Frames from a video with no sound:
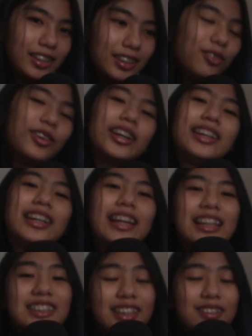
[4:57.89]
Don't worry, the
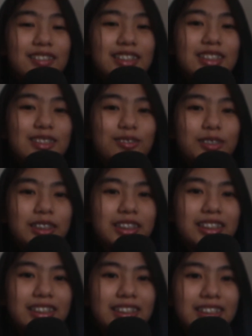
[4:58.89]
dance covers
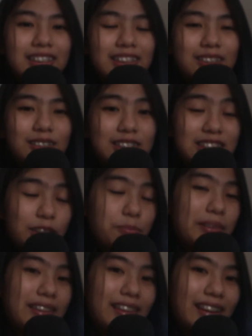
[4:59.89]
will still
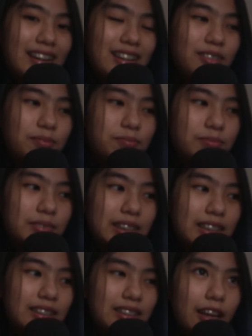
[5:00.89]
be there,
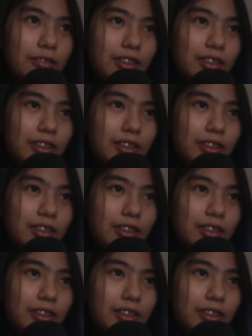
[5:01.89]
but I